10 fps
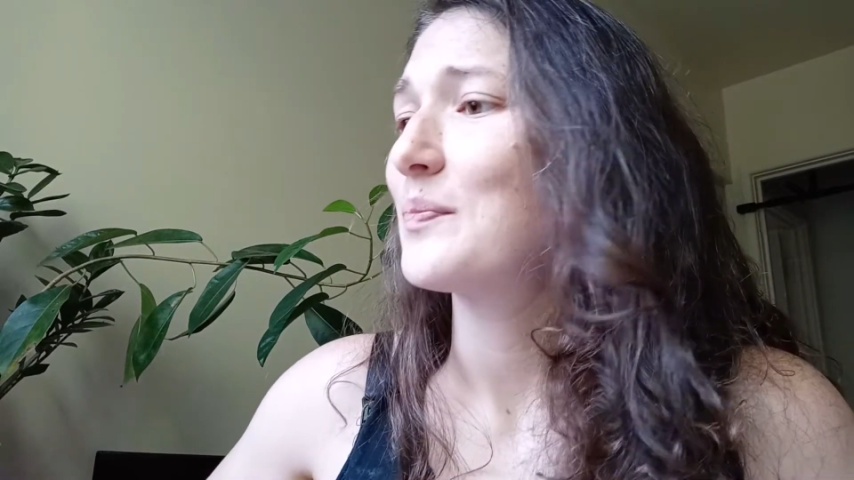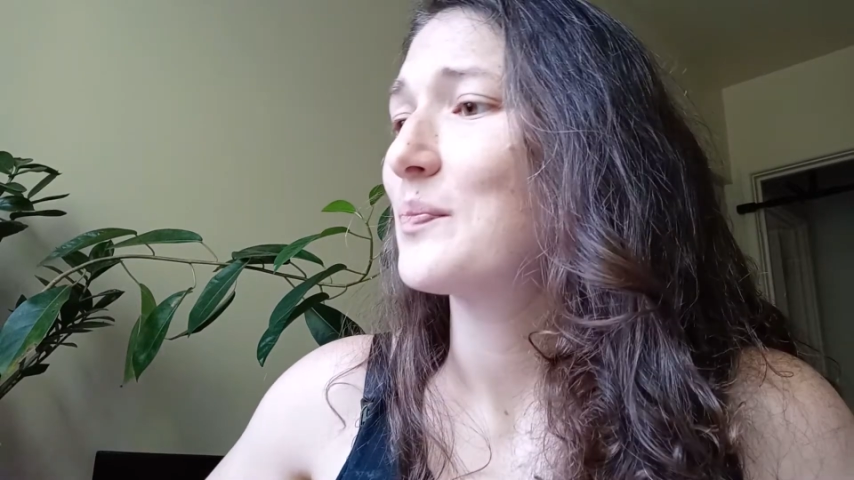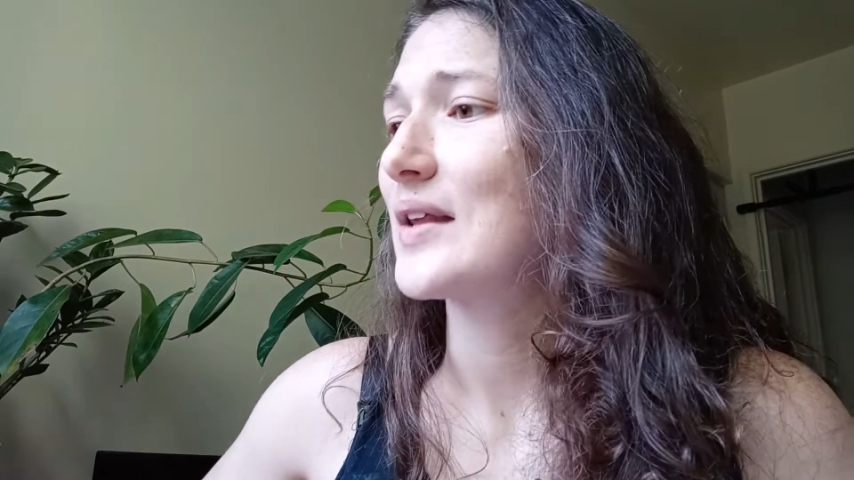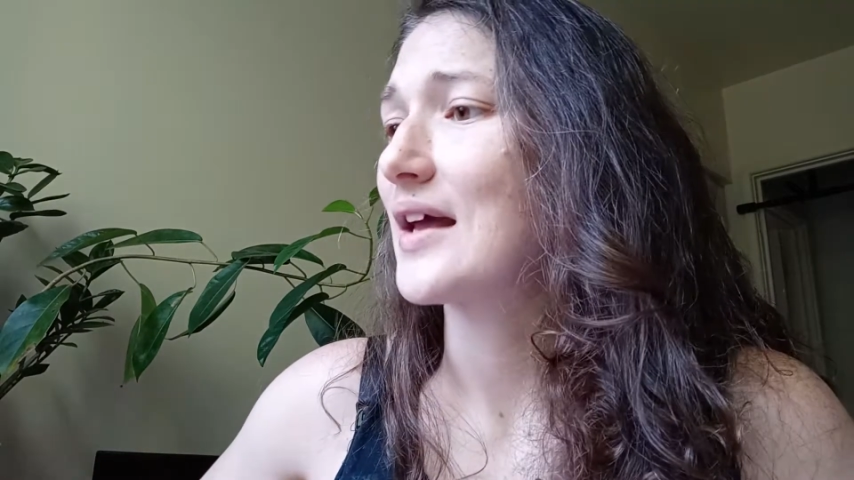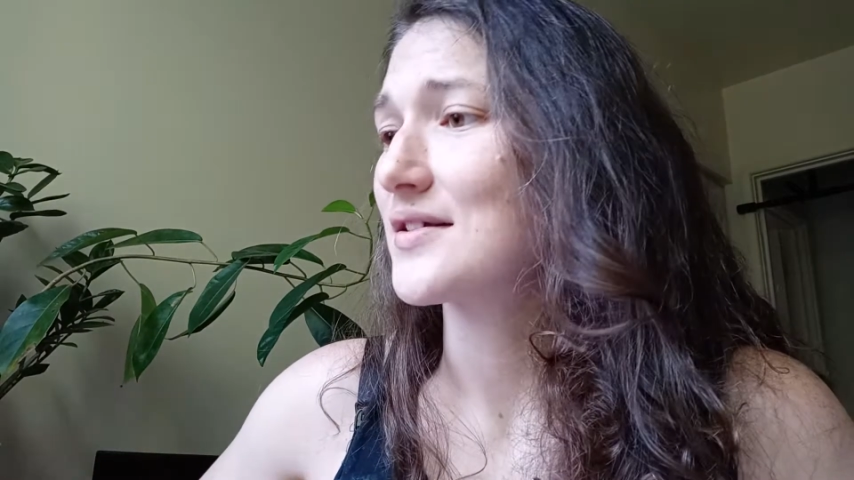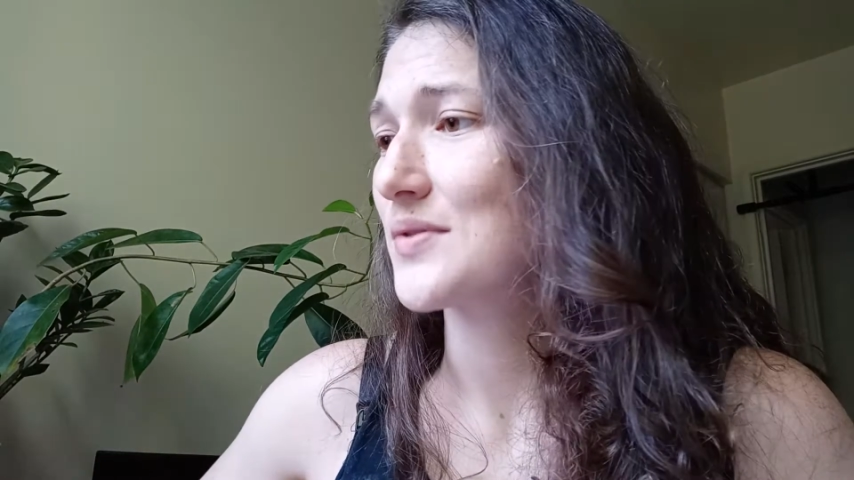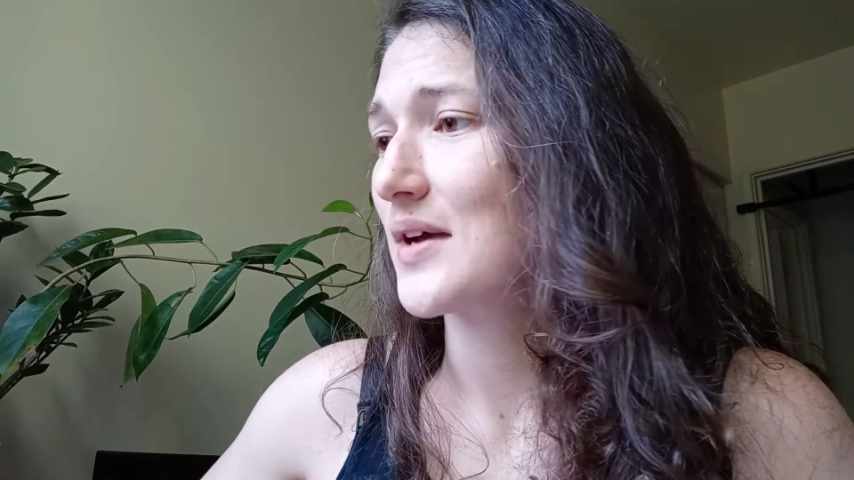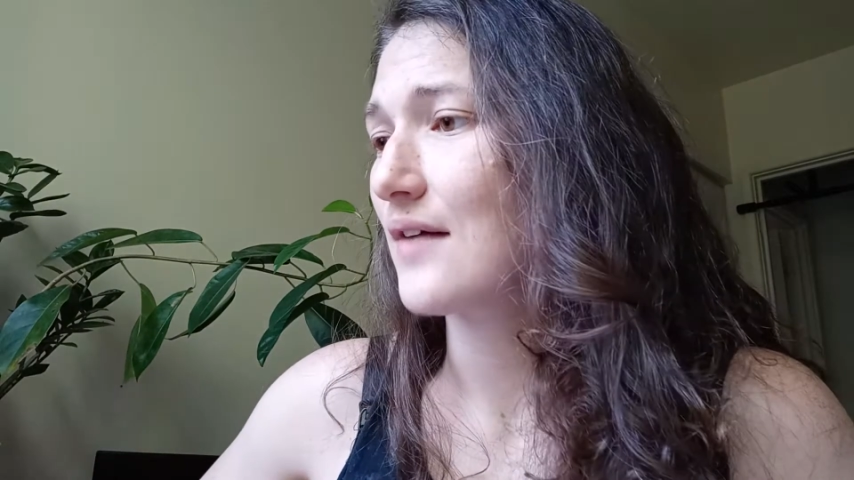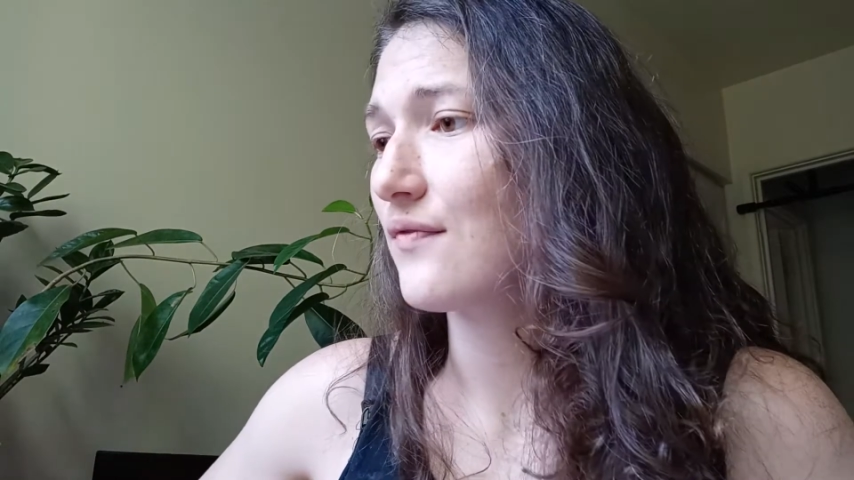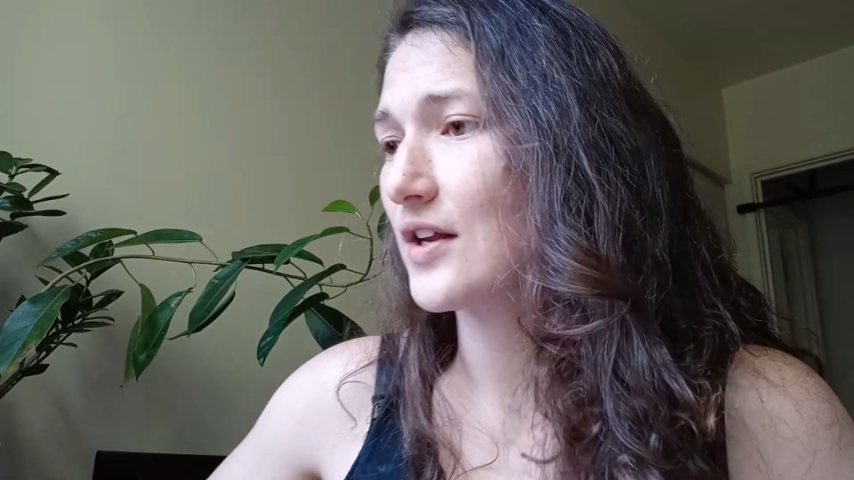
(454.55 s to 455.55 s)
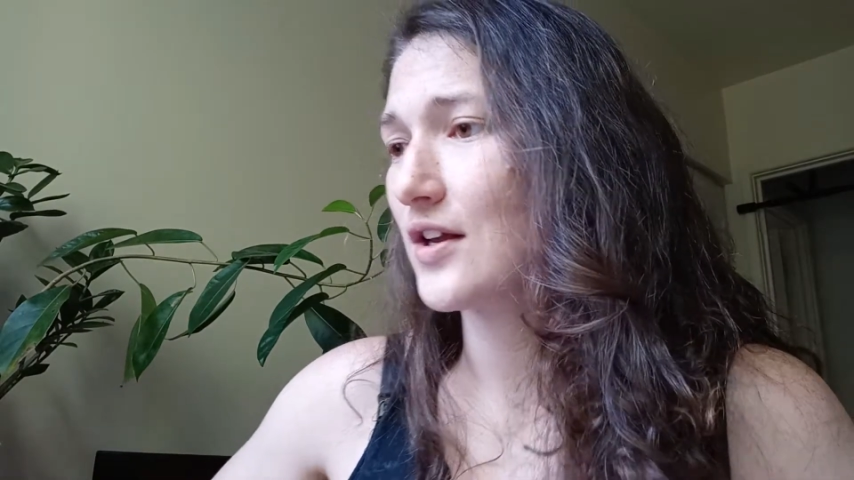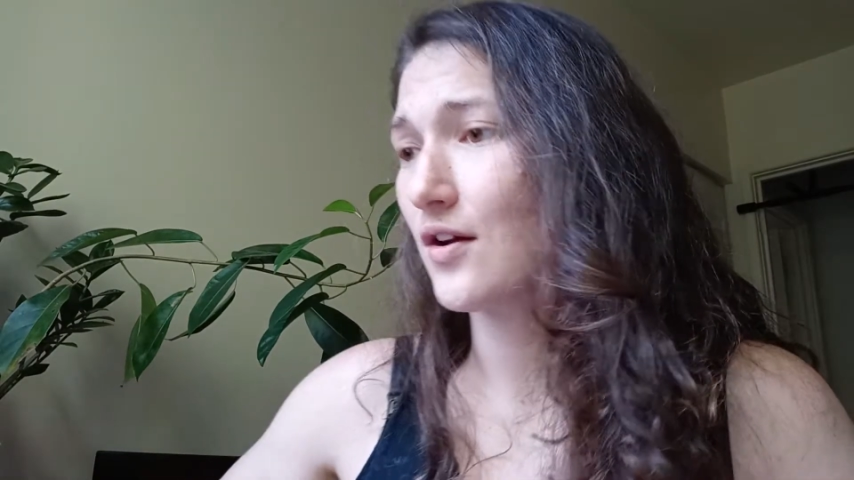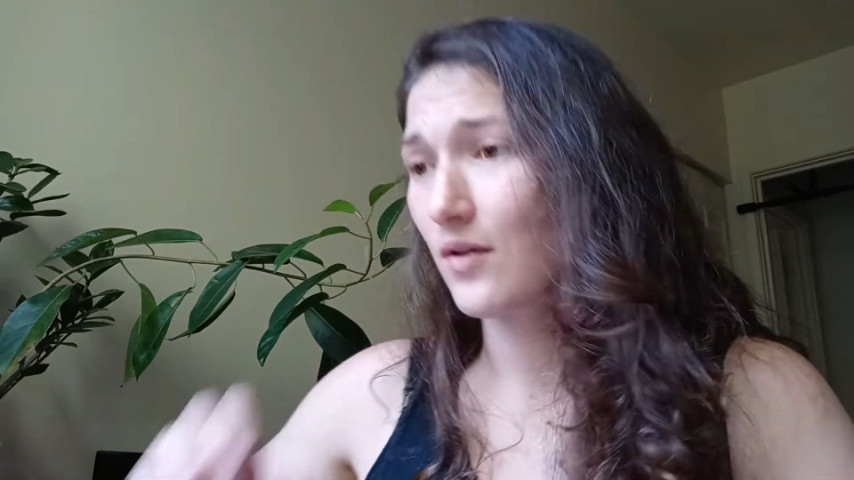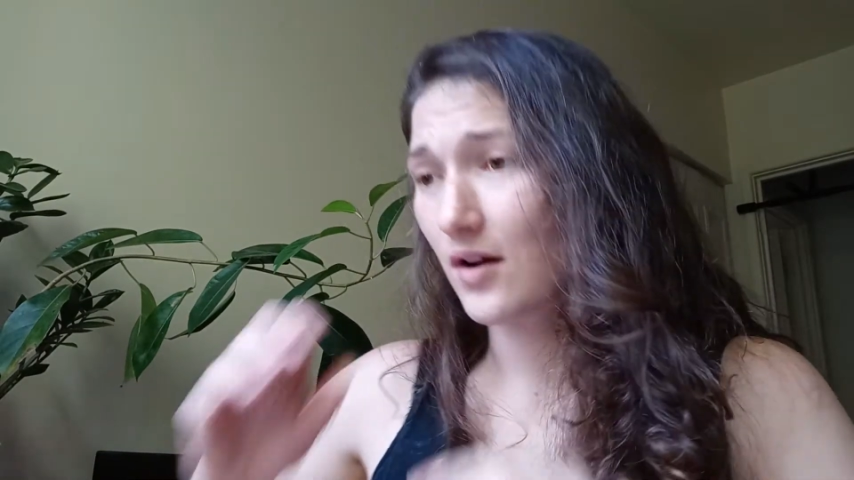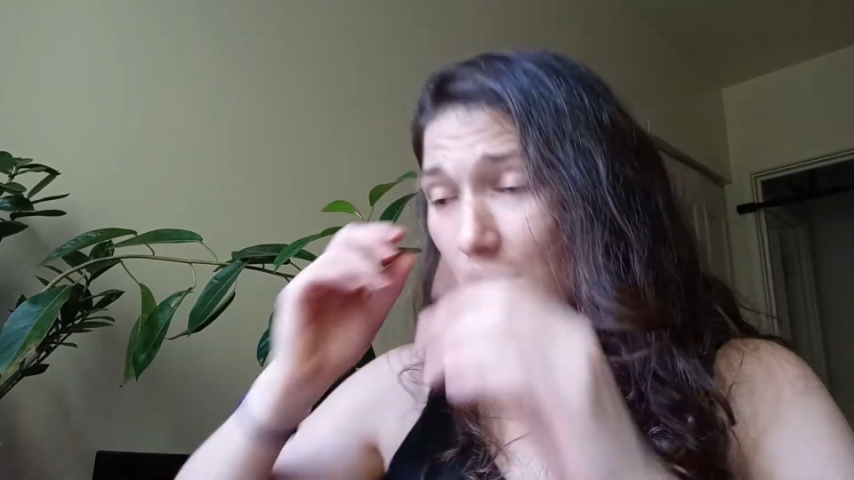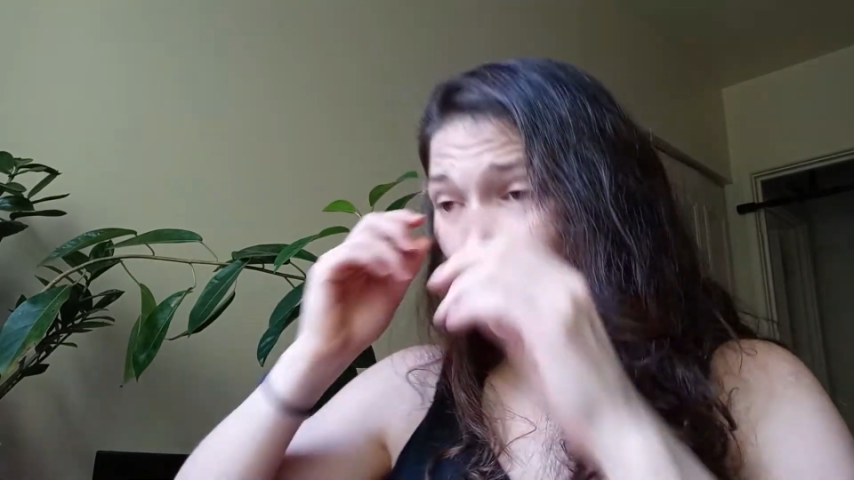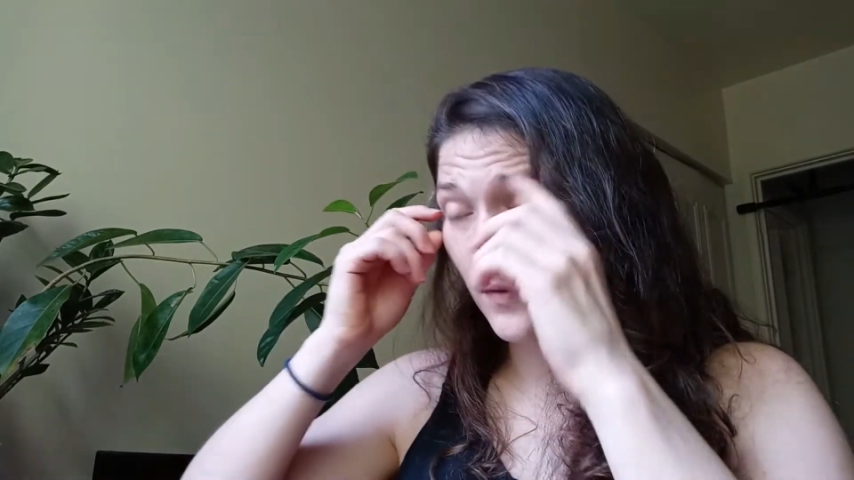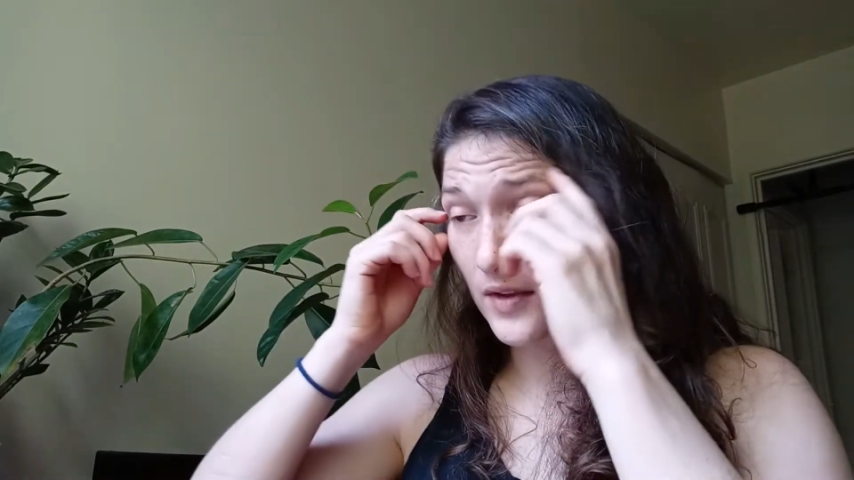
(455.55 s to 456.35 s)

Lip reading: But yeah, so I have video of